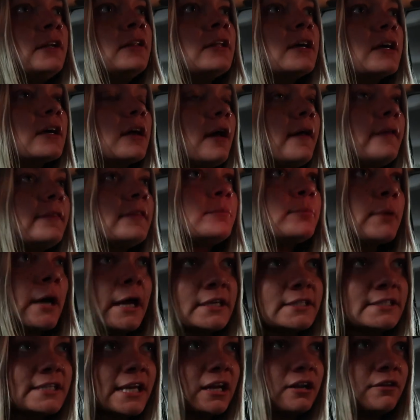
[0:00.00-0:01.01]
to look on the
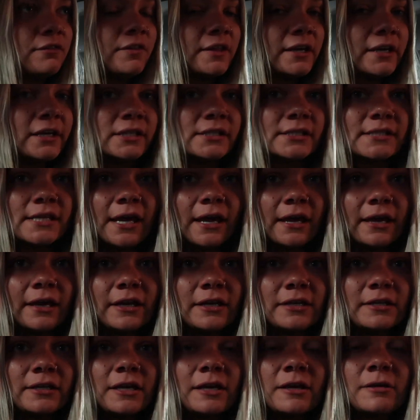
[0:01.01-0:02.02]
bright side of things
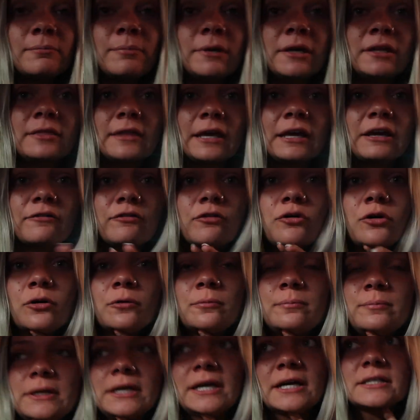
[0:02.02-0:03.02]
and be
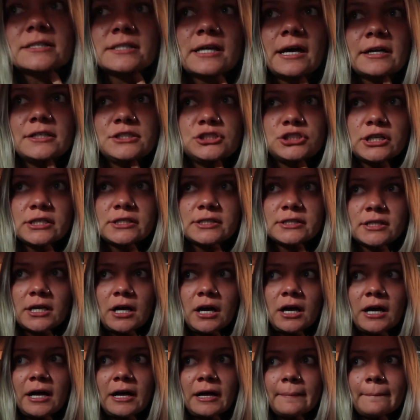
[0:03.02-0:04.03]
thankful because I just
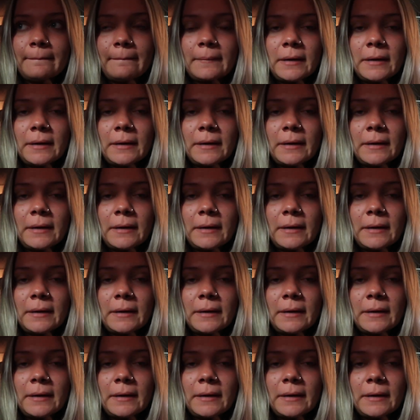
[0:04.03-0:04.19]
got